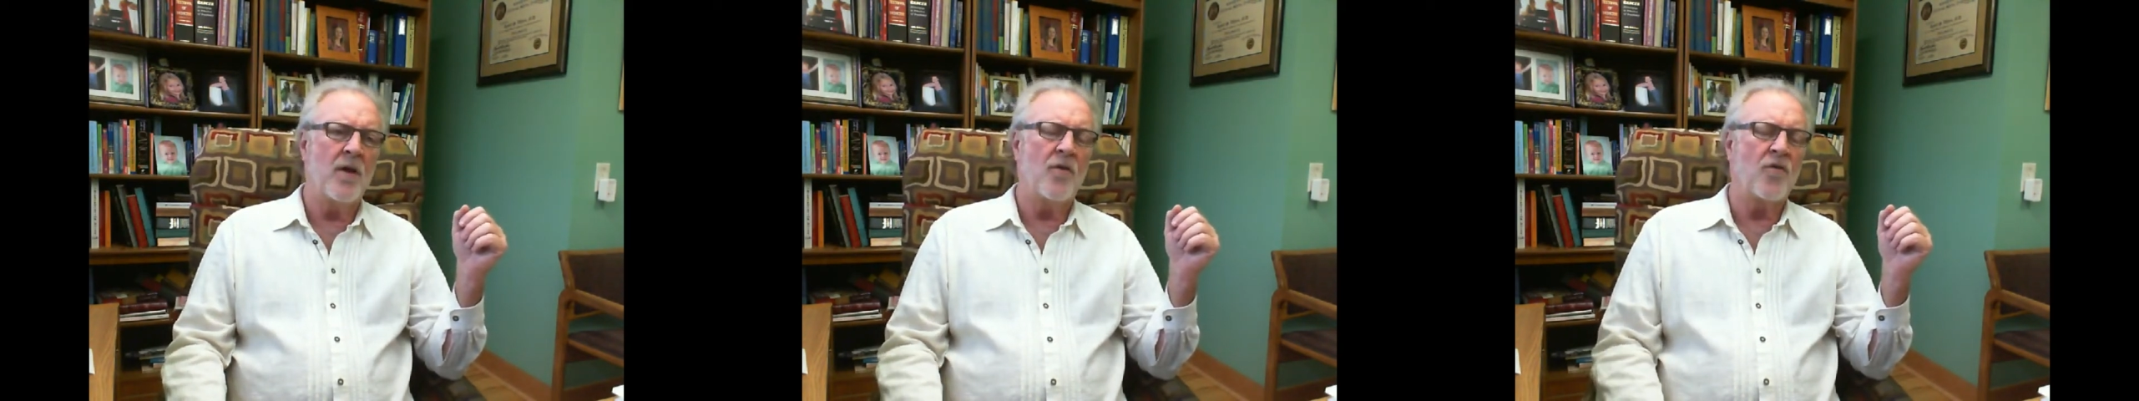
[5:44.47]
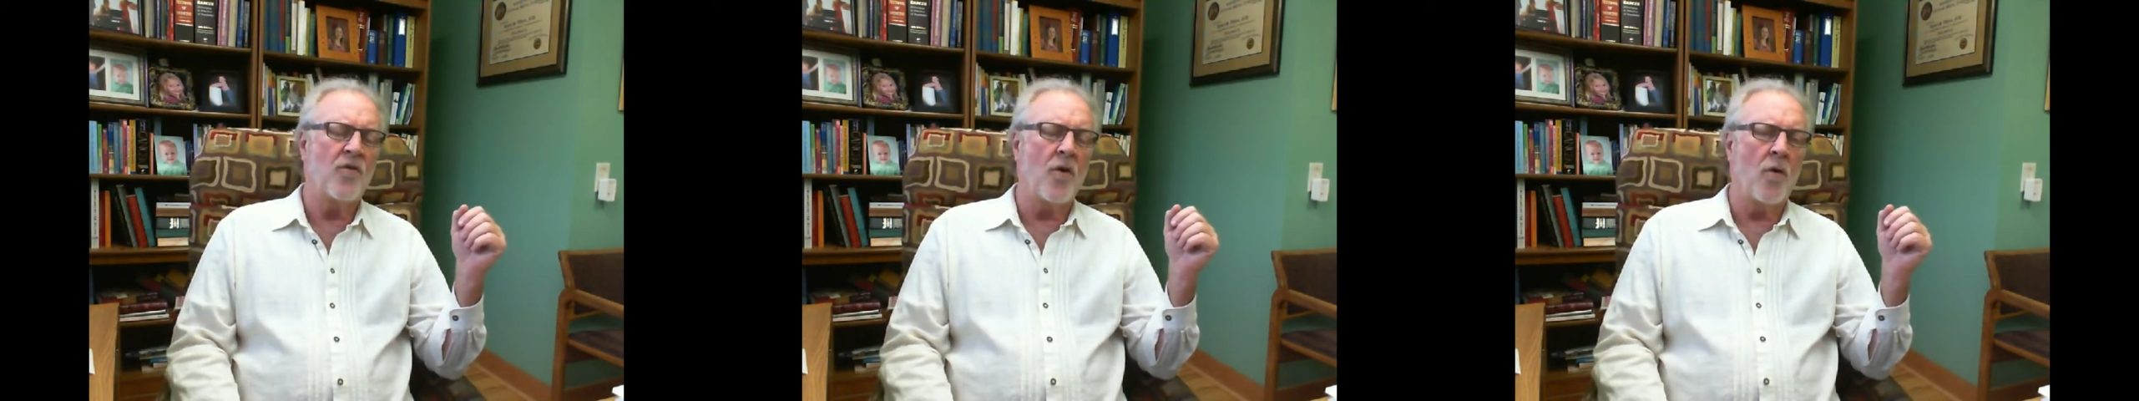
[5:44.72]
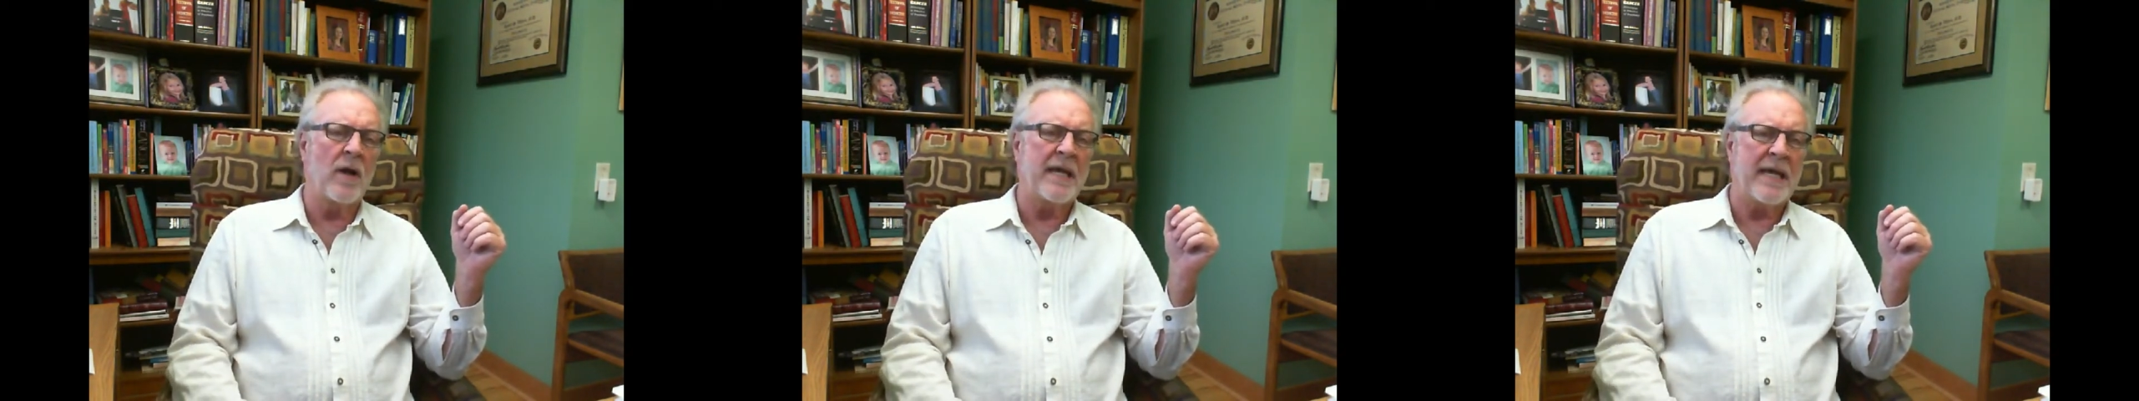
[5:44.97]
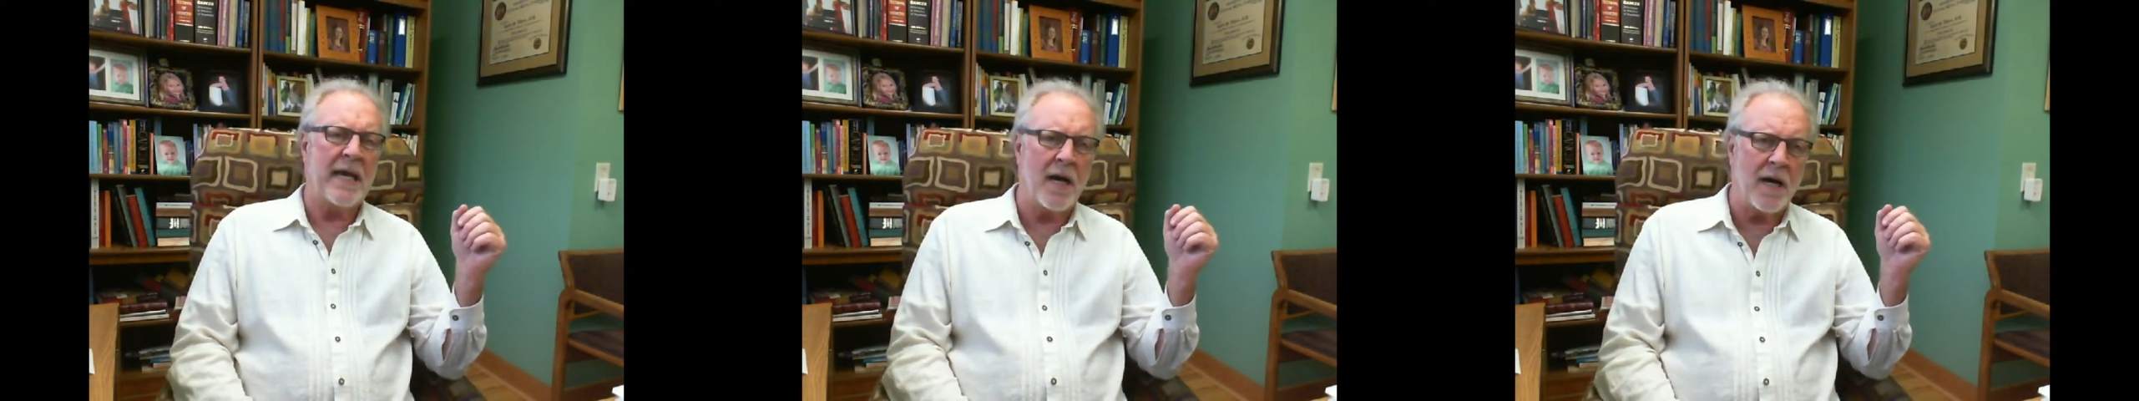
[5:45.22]
so
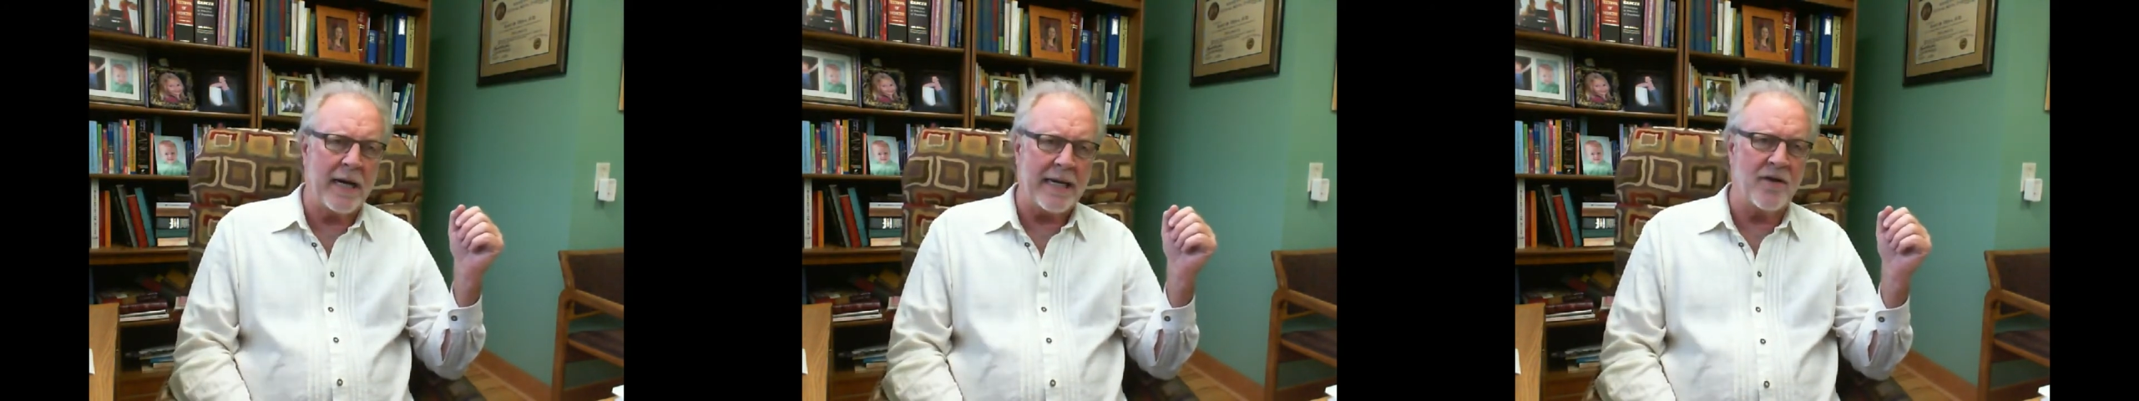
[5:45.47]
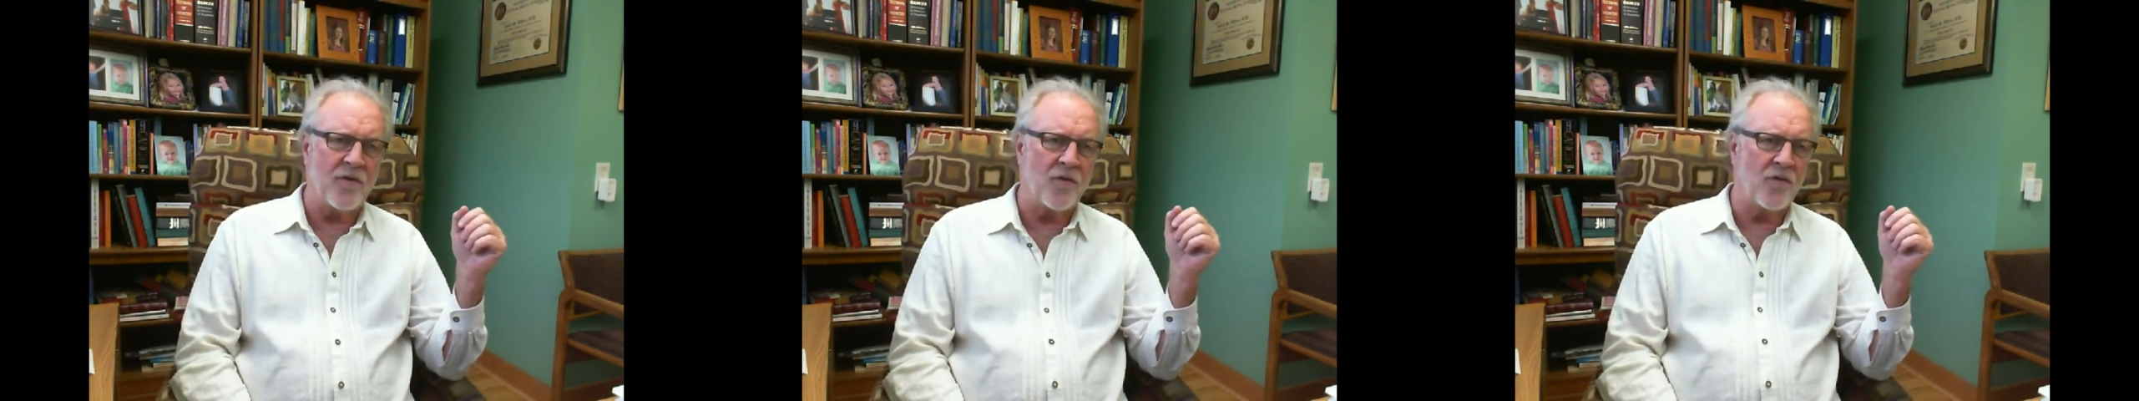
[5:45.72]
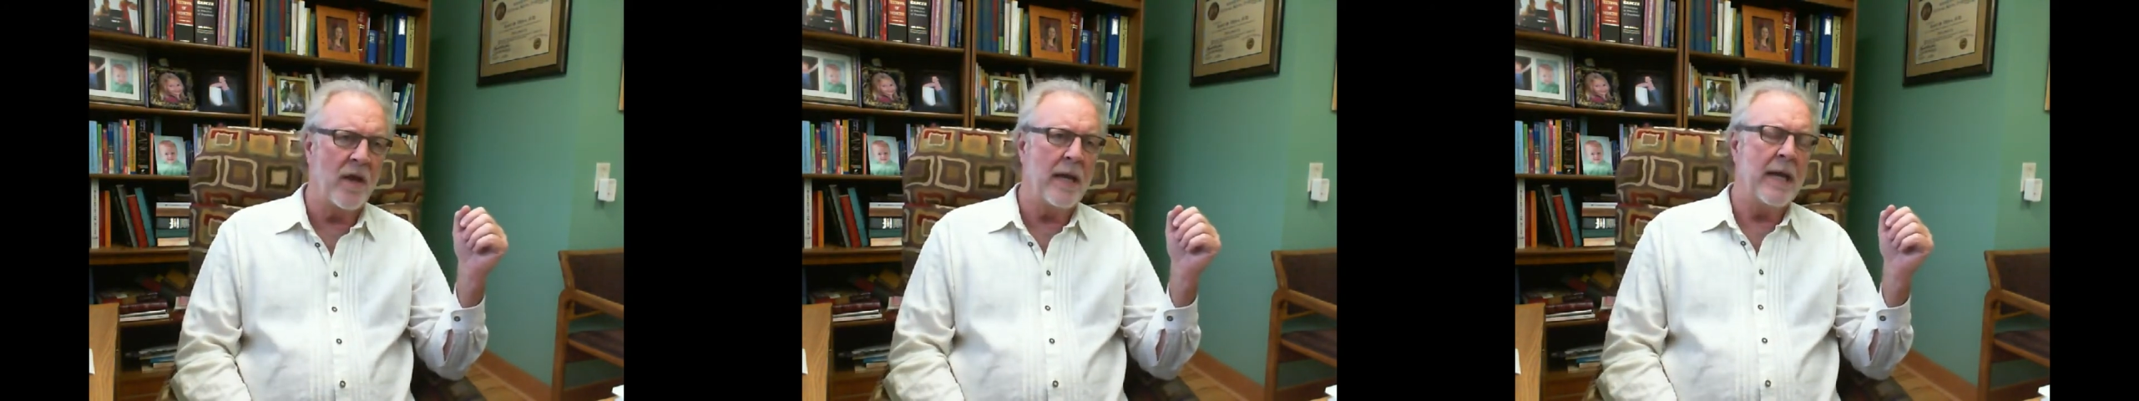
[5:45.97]
carious